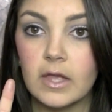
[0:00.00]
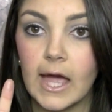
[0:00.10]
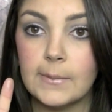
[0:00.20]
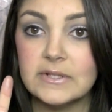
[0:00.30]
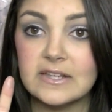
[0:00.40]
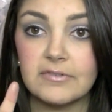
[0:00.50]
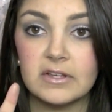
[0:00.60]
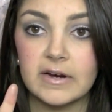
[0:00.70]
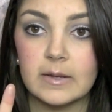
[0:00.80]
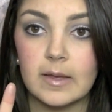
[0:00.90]
I would
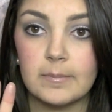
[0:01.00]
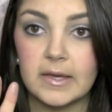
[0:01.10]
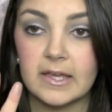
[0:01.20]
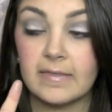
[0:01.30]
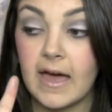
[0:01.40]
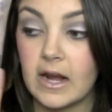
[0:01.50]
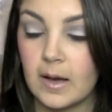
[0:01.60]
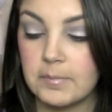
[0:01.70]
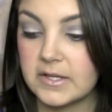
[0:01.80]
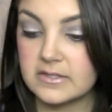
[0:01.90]
definitely recommend picking that
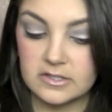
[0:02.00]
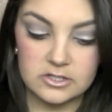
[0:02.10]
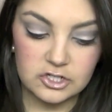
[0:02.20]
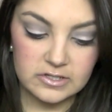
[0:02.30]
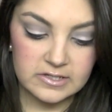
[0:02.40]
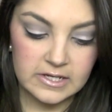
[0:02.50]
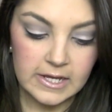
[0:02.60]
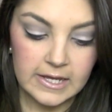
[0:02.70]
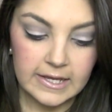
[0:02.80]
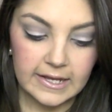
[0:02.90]
up because it's just,
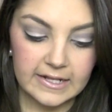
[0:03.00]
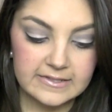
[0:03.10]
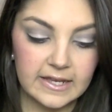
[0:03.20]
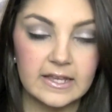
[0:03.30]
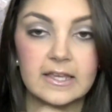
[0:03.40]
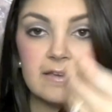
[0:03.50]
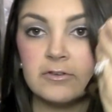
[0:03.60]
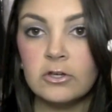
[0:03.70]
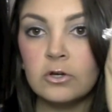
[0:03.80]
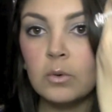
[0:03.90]
it's going to give
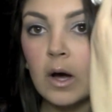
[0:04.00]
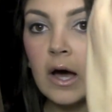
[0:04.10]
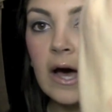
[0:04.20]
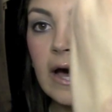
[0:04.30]
you a